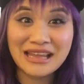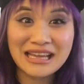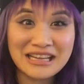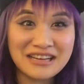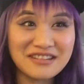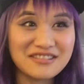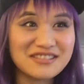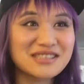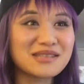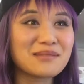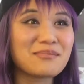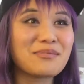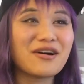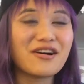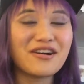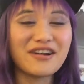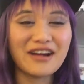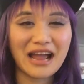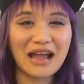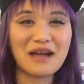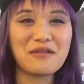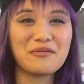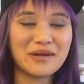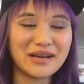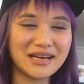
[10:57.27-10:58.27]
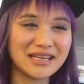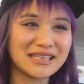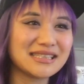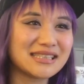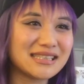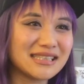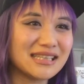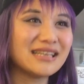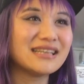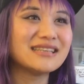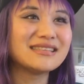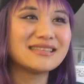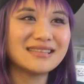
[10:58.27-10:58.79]
Here's the part I want to
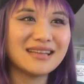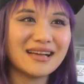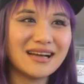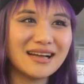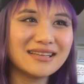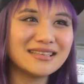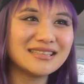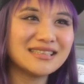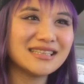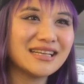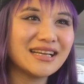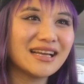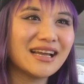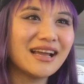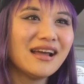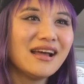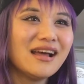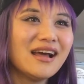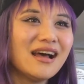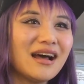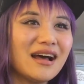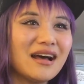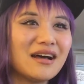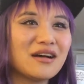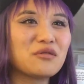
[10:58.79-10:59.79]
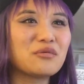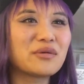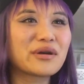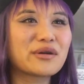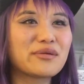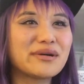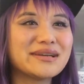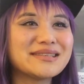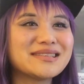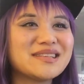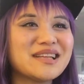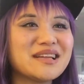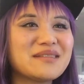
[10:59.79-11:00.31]
see. Sanji,
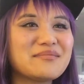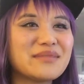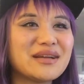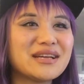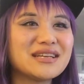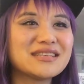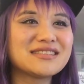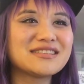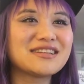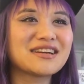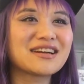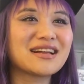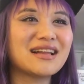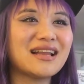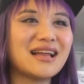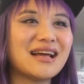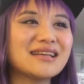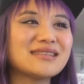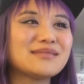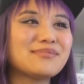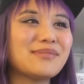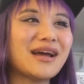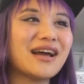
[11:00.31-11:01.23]
requesting minister class